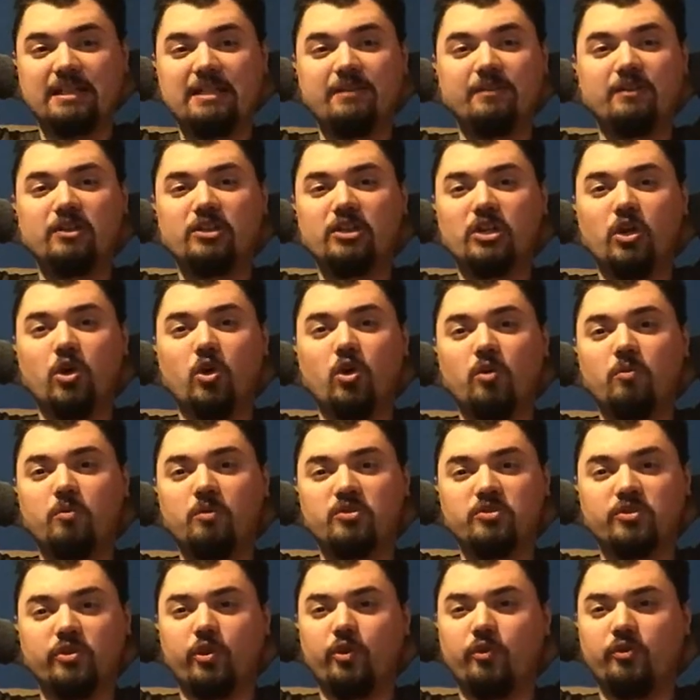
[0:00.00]
even though it
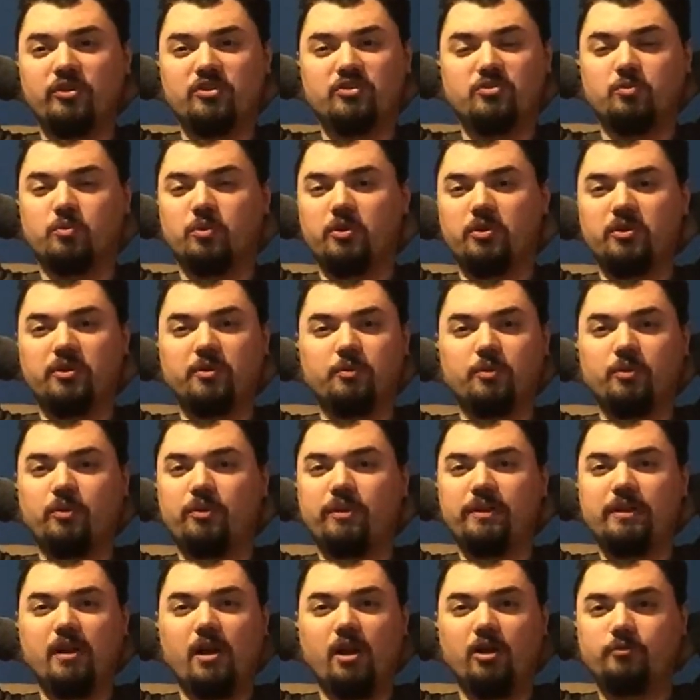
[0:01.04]
was all this really,
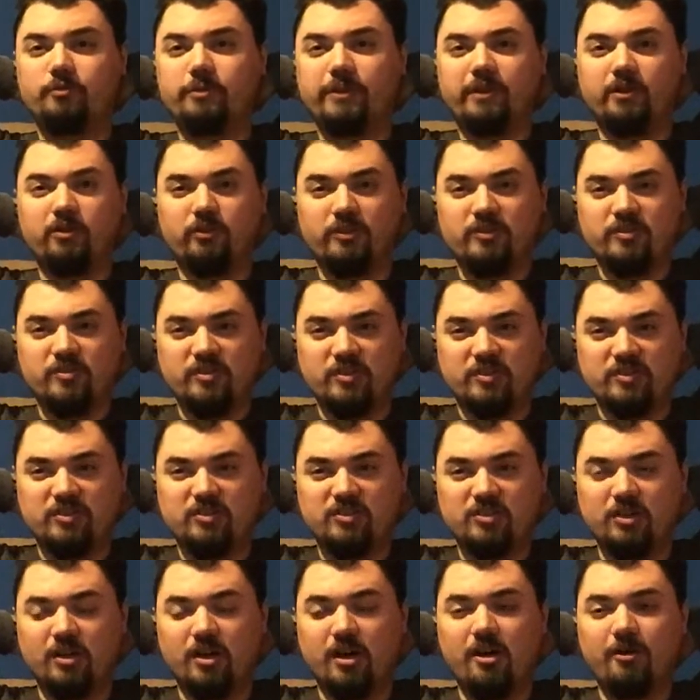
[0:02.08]
really unrealistic
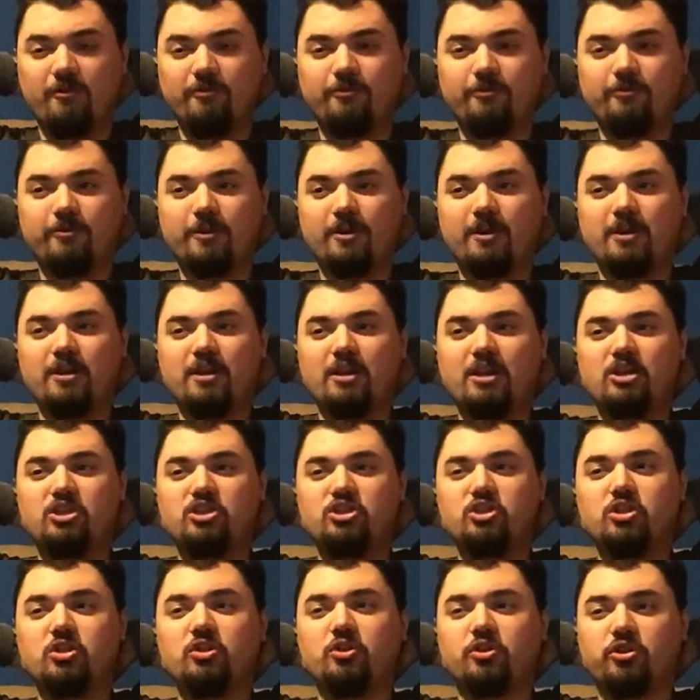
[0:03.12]
stuff,
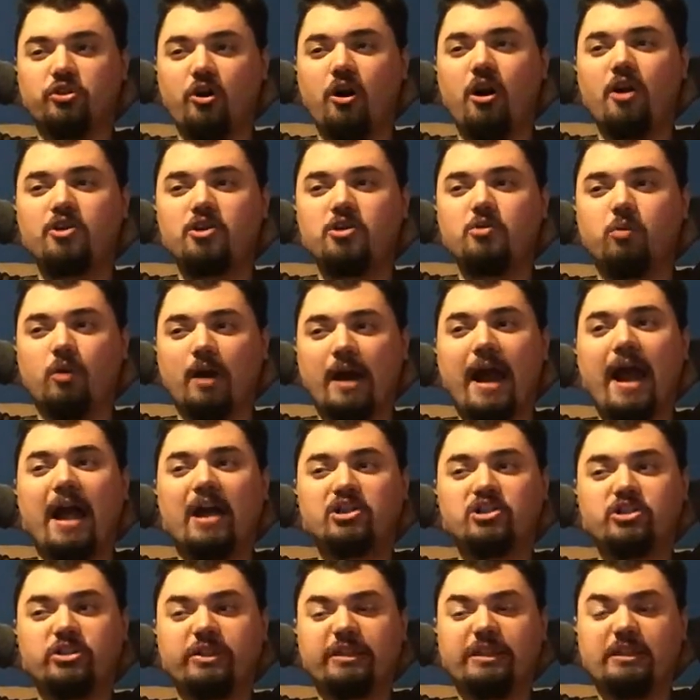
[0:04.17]
you thought you were
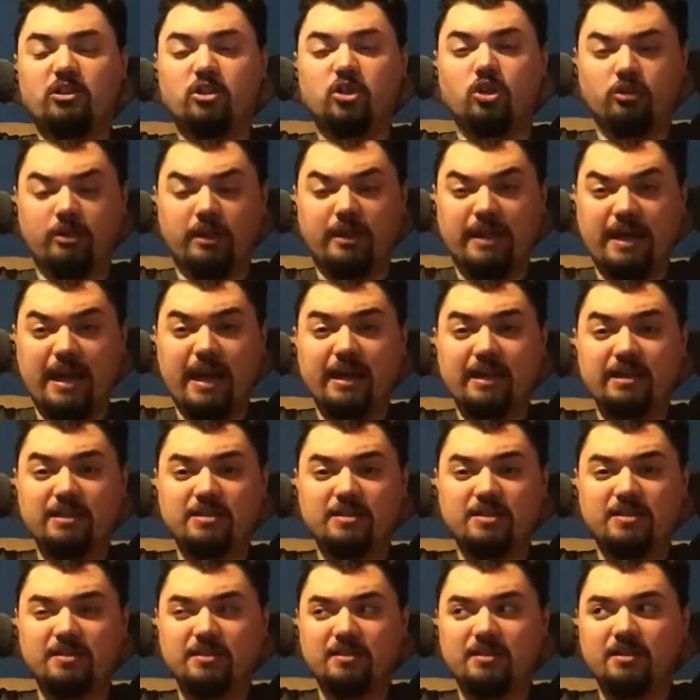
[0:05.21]
actually looking at
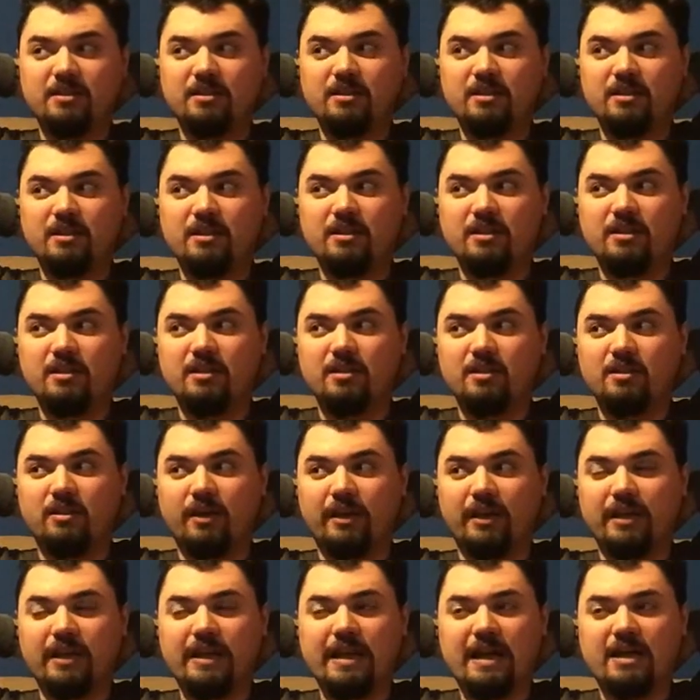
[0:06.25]
it.
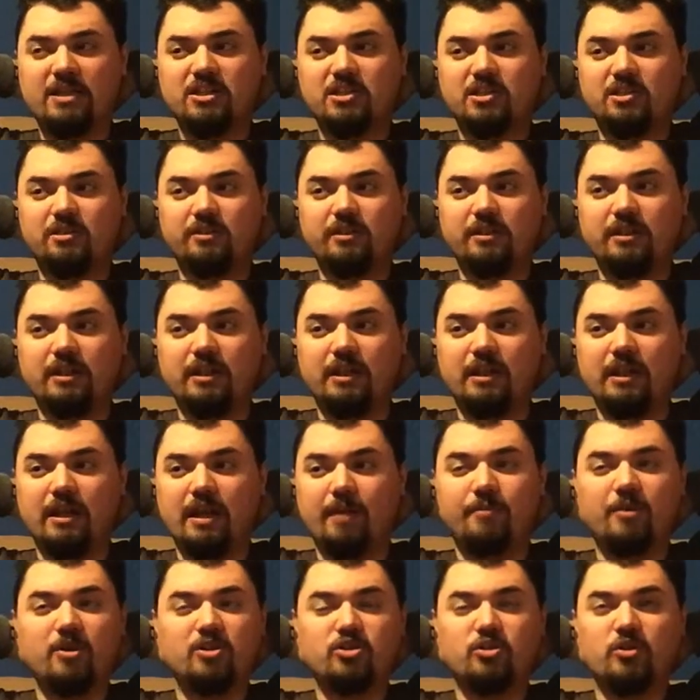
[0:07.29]
Like it actually,
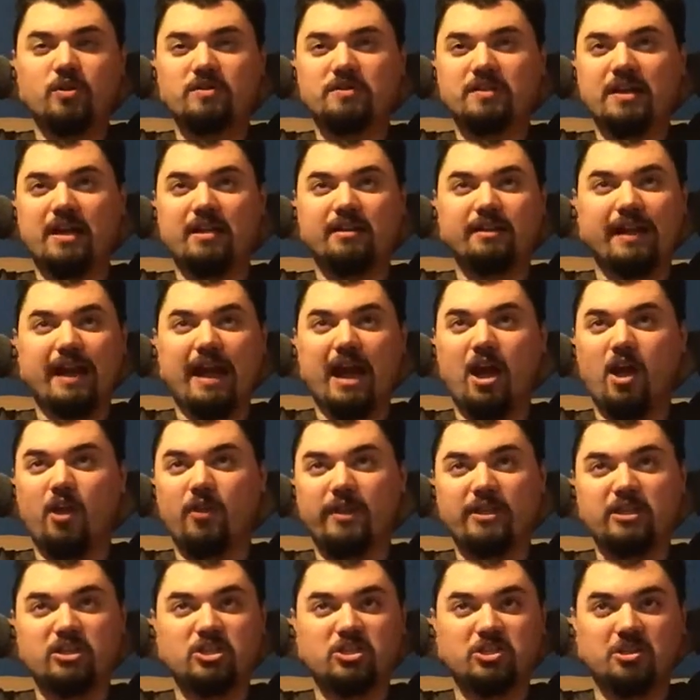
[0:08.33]
I'm not sure exactly how
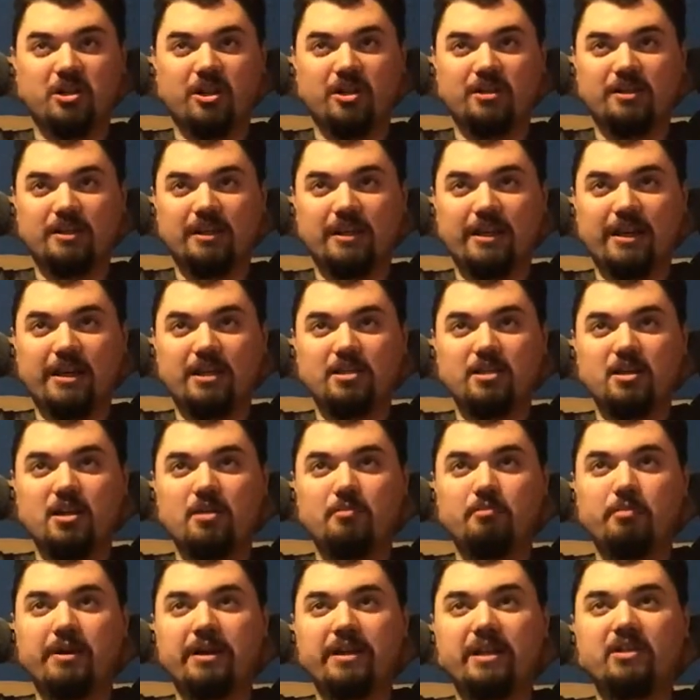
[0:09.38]
they shot that,
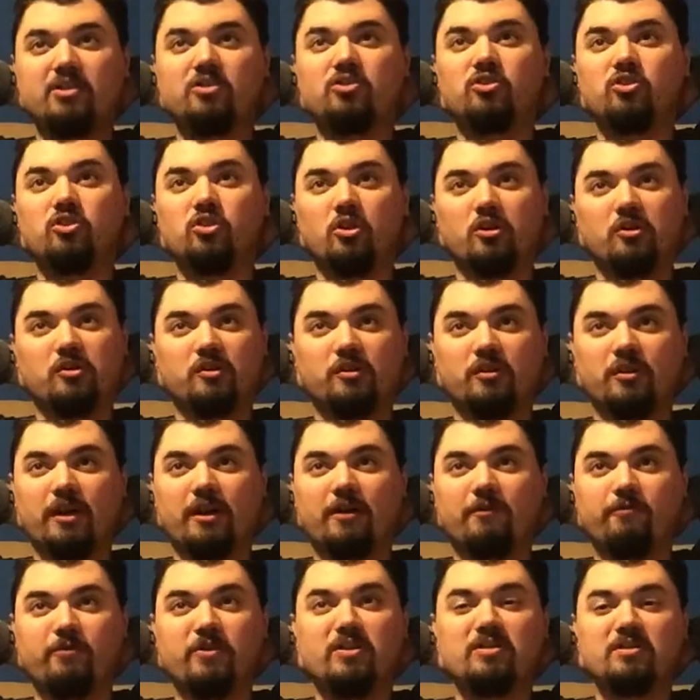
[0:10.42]
but it looks
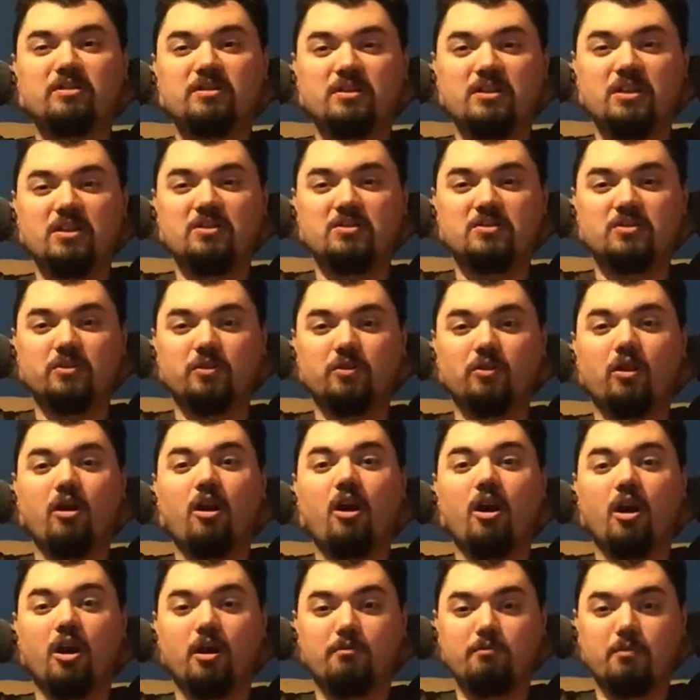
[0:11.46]
like Vin Diesel
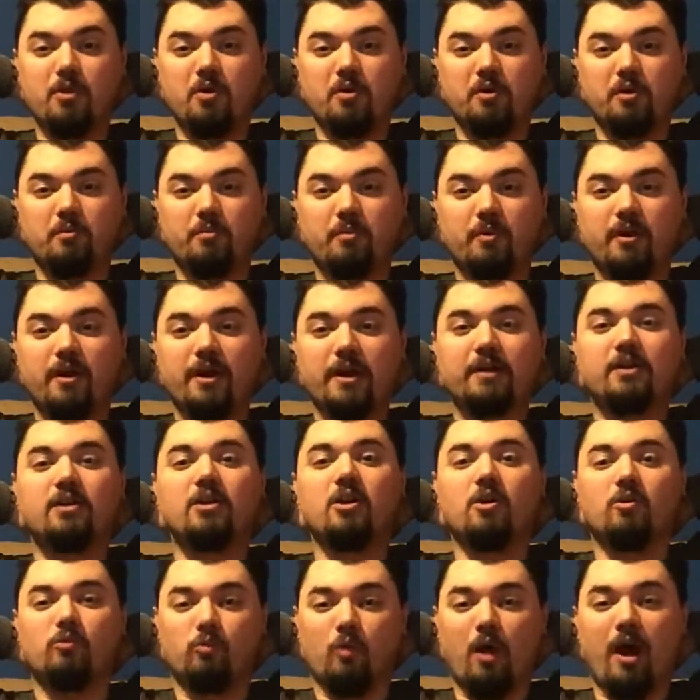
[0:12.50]
on a motorbike
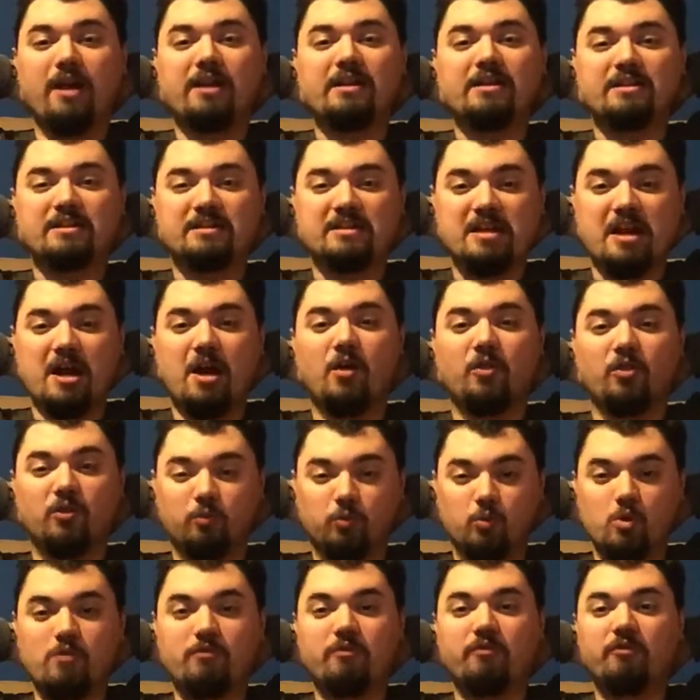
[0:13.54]
riding down the
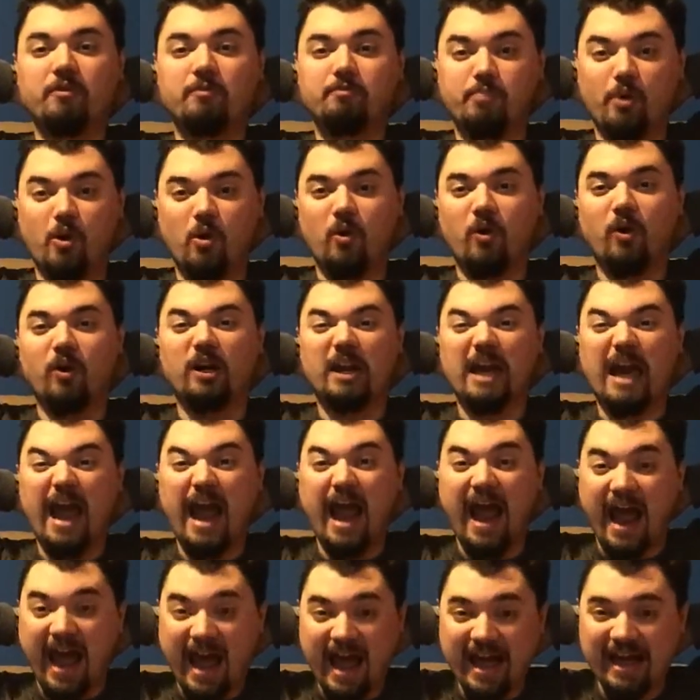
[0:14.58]
roof of a barn
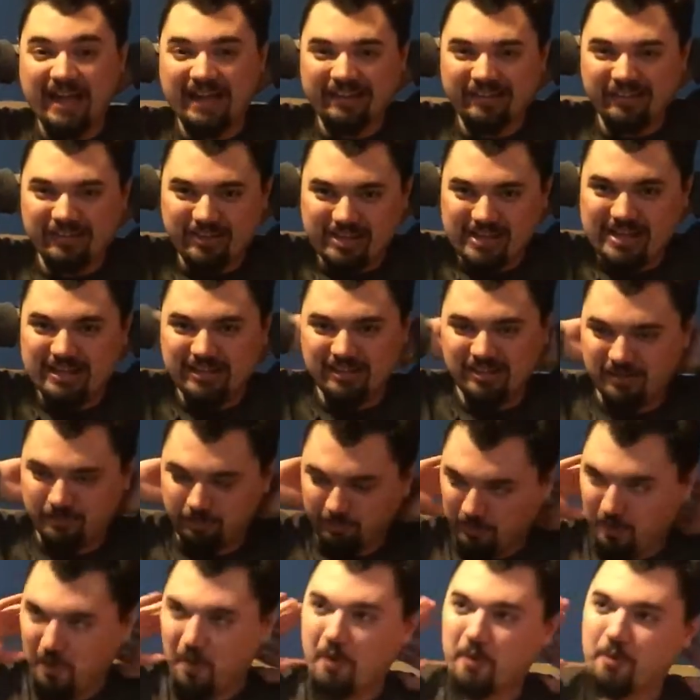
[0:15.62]
as it
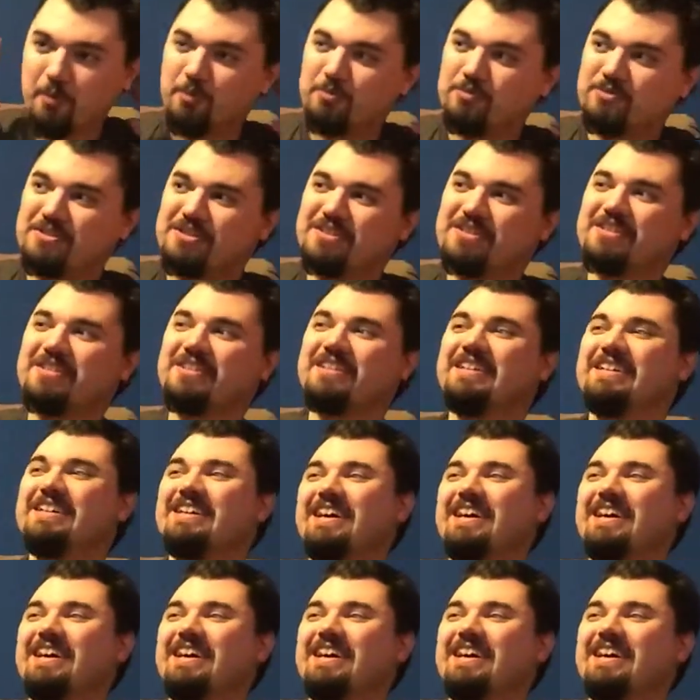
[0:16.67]
explodes.